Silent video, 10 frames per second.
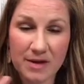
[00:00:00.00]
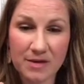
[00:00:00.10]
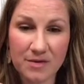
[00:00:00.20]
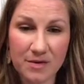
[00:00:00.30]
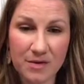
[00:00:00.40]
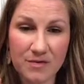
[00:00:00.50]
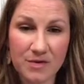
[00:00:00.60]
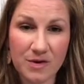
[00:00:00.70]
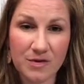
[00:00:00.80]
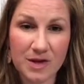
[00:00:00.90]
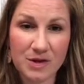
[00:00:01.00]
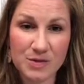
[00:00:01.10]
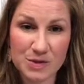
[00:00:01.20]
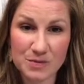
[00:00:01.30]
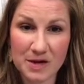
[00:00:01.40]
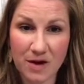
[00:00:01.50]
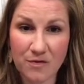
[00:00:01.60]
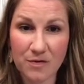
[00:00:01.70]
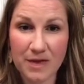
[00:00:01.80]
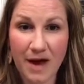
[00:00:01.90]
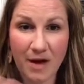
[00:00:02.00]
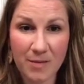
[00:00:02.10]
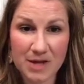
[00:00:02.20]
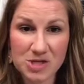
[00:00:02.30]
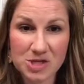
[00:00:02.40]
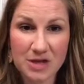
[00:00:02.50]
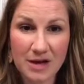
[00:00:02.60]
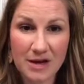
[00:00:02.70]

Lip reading: I don't know if you know, like you're supposed to be careful with how much